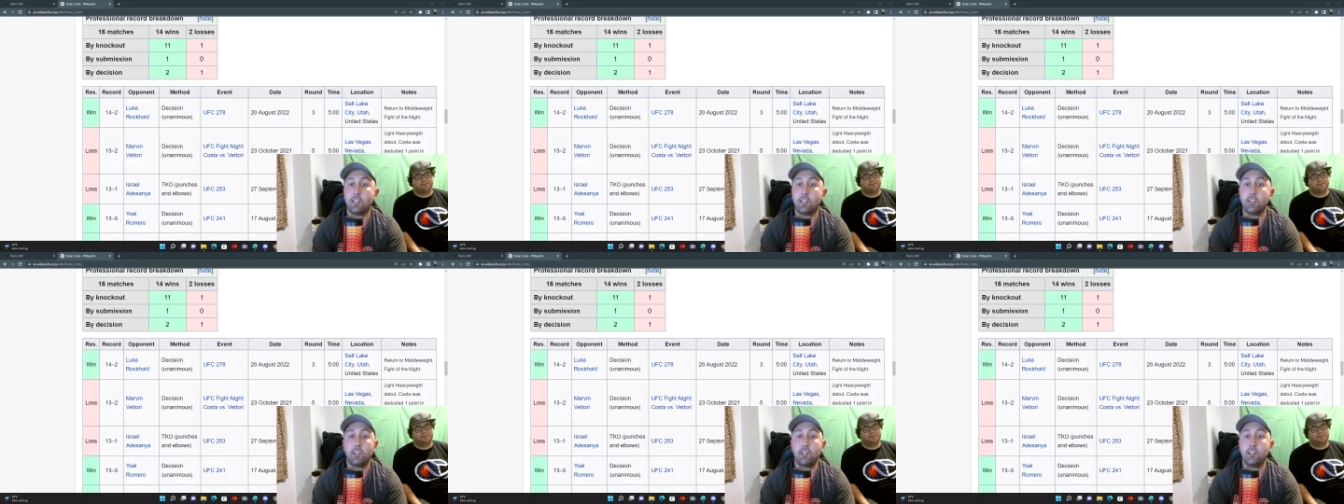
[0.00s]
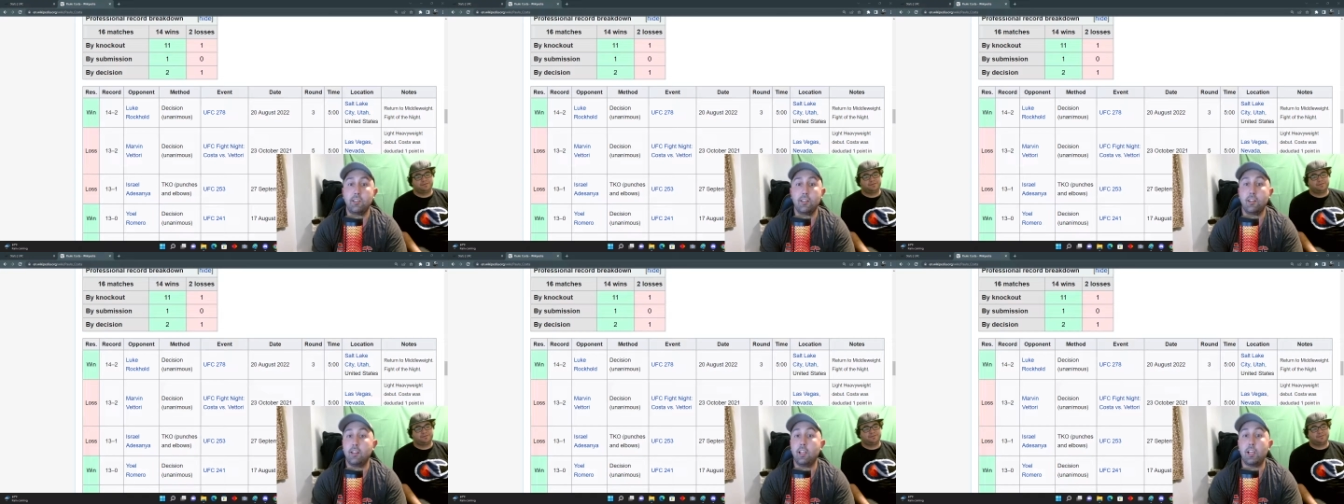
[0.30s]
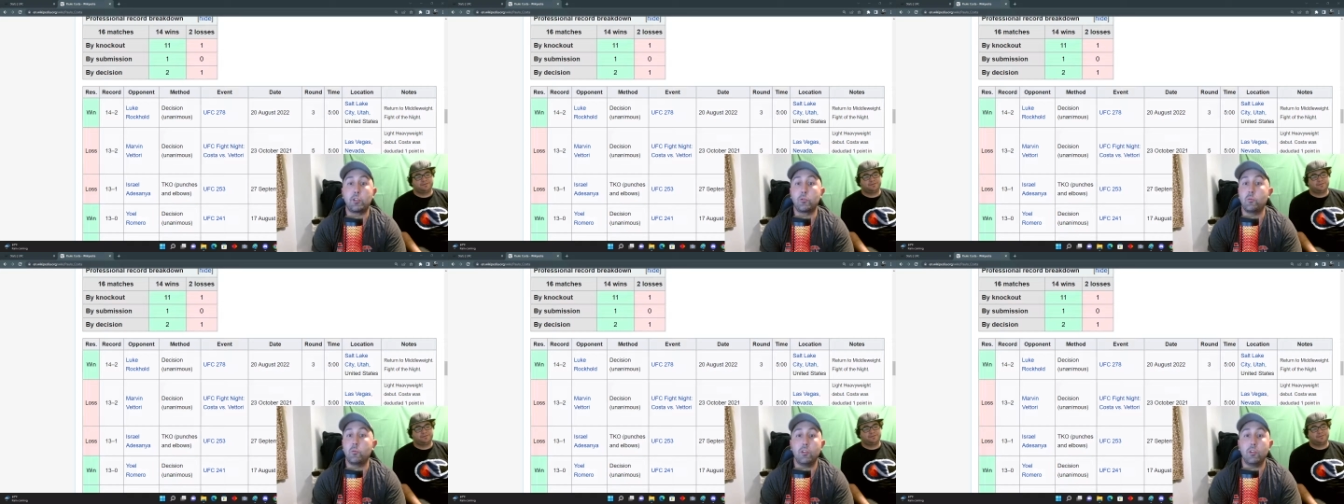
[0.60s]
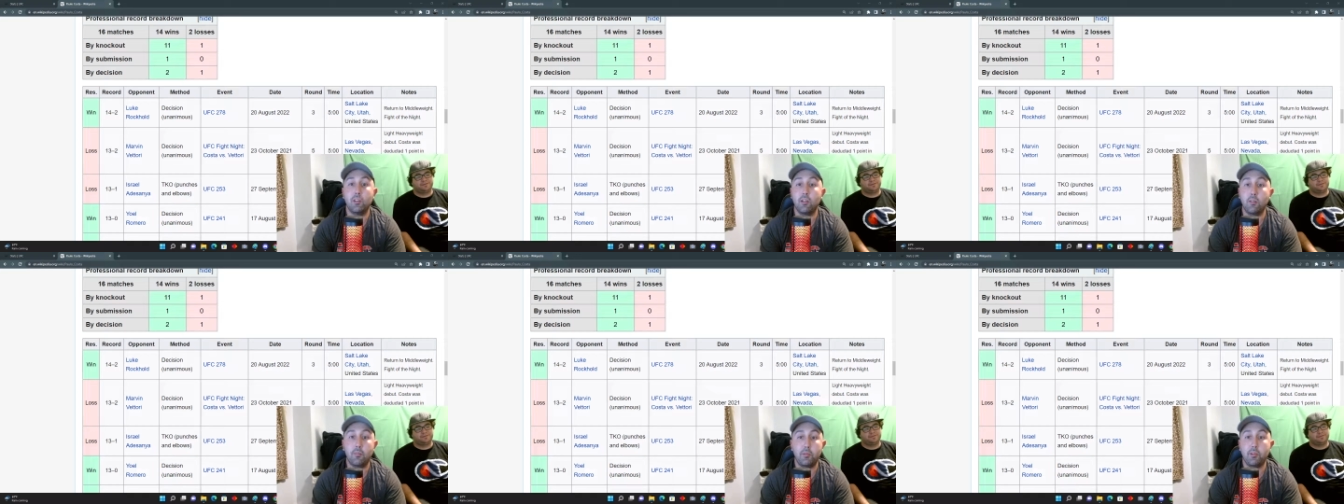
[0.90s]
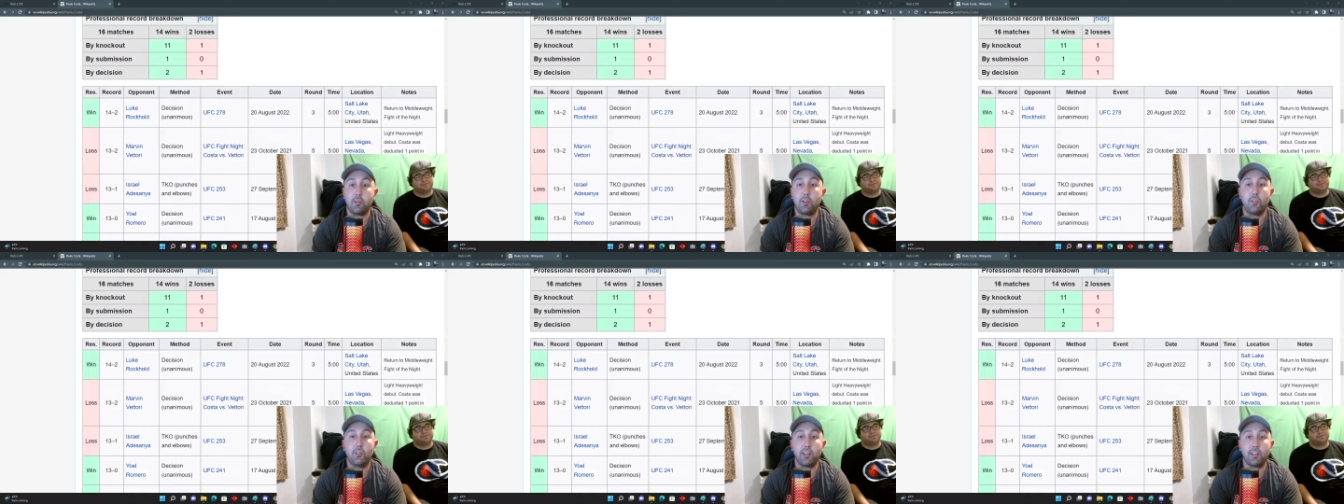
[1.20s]
He's the next one up,
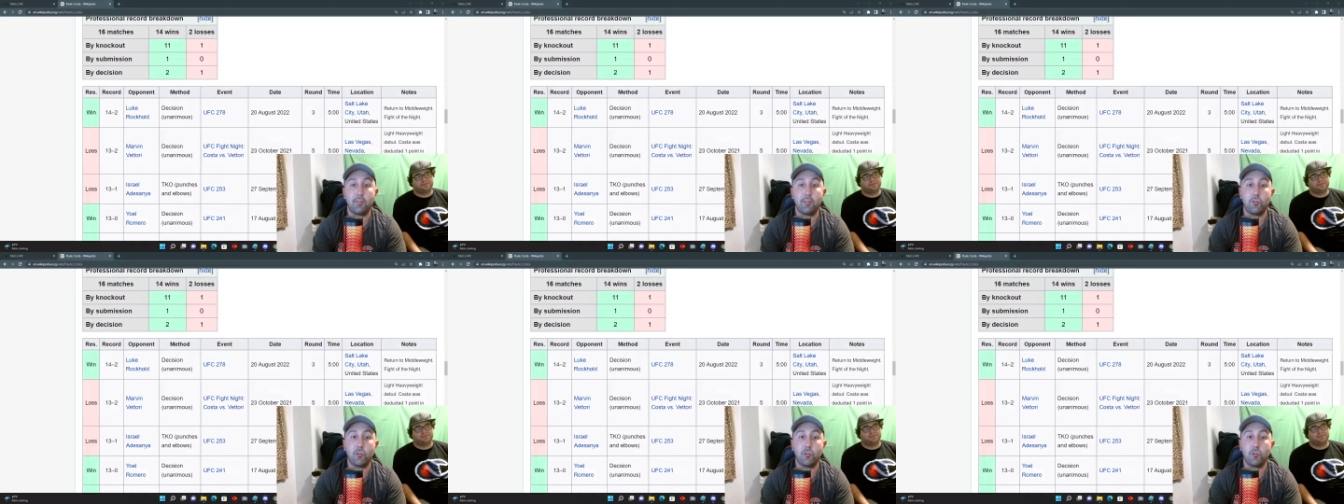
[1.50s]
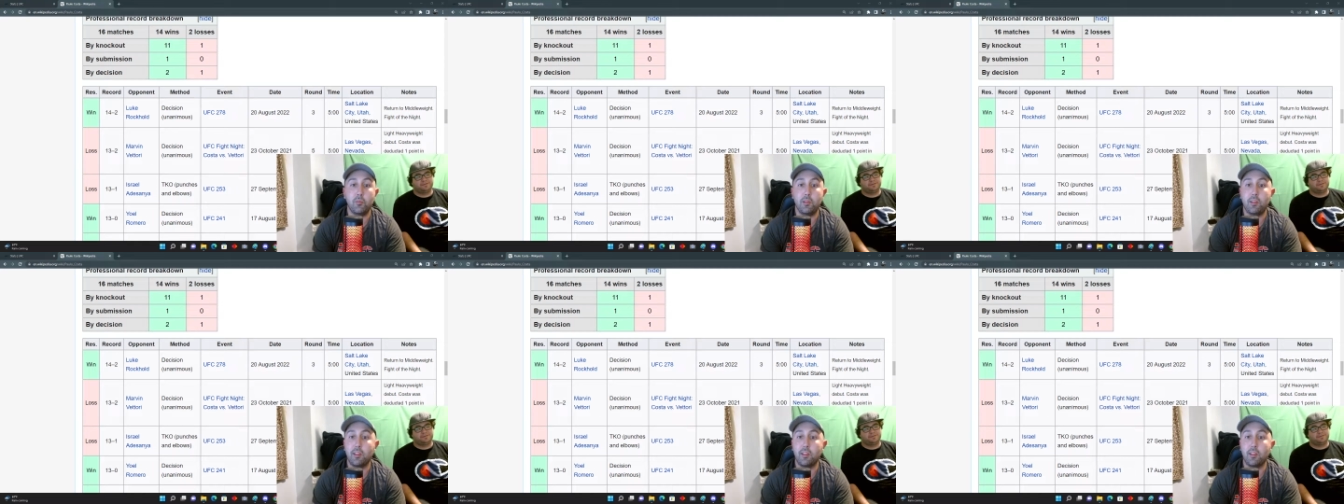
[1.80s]
you know. Like they view him